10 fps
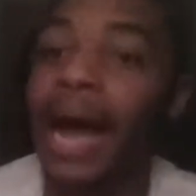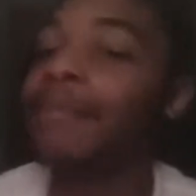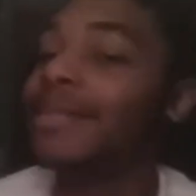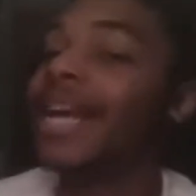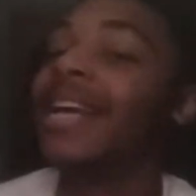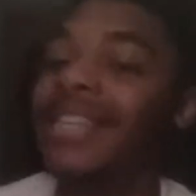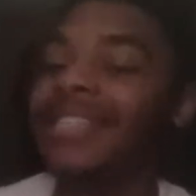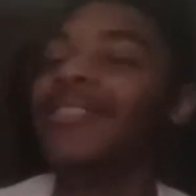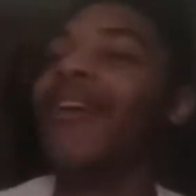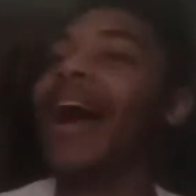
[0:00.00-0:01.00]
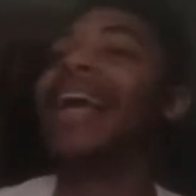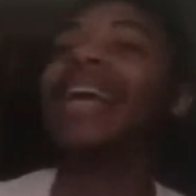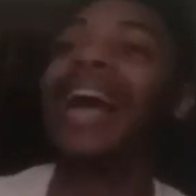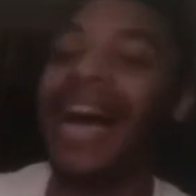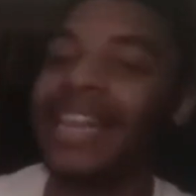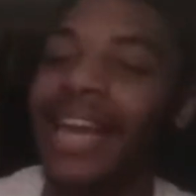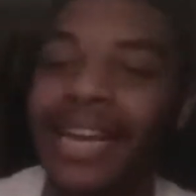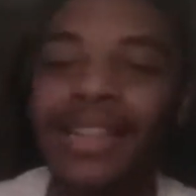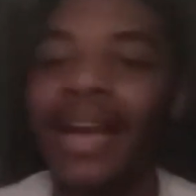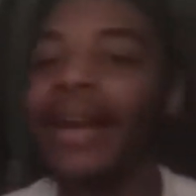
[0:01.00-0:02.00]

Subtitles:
I'm telling you, I got like